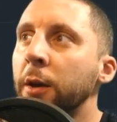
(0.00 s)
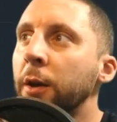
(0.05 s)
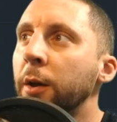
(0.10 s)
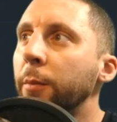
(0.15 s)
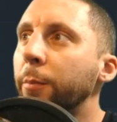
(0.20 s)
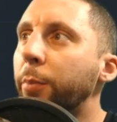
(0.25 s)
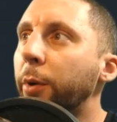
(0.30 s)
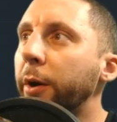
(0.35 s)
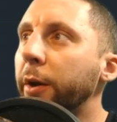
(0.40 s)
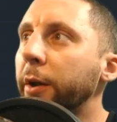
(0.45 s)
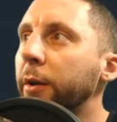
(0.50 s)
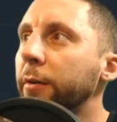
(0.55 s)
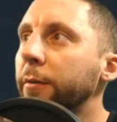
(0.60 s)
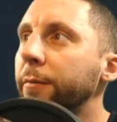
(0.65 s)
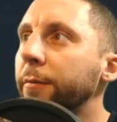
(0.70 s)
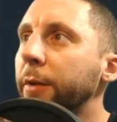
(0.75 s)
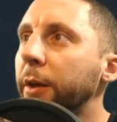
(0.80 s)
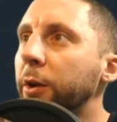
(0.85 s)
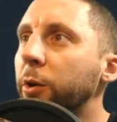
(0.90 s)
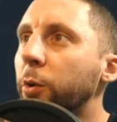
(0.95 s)
But
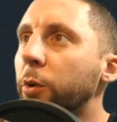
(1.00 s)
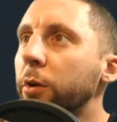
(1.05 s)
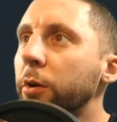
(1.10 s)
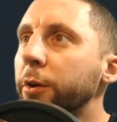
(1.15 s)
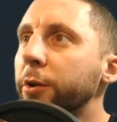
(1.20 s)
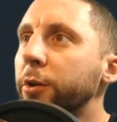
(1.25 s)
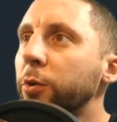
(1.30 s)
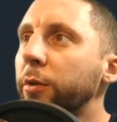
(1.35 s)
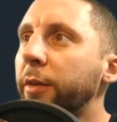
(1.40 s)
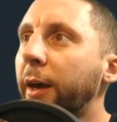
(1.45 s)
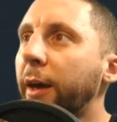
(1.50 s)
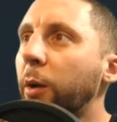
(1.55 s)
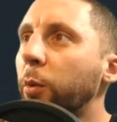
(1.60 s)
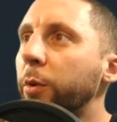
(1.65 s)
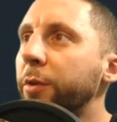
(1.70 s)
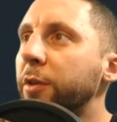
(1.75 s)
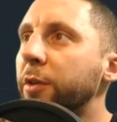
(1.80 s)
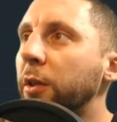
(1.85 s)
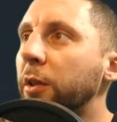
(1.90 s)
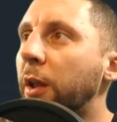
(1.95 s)
in order to do that
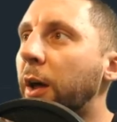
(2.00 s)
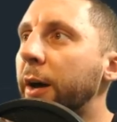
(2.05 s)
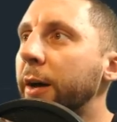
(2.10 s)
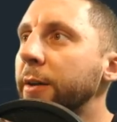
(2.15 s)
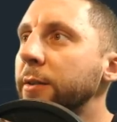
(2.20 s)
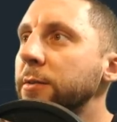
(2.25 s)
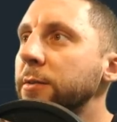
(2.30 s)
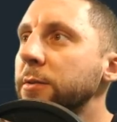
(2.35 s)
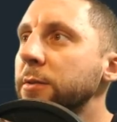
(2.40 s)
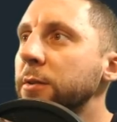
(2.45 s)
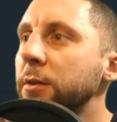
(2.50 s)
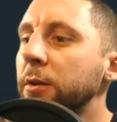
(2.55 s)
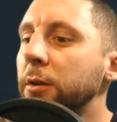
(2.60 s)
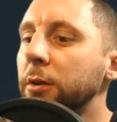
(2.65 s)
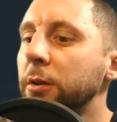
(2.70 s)
with the lines,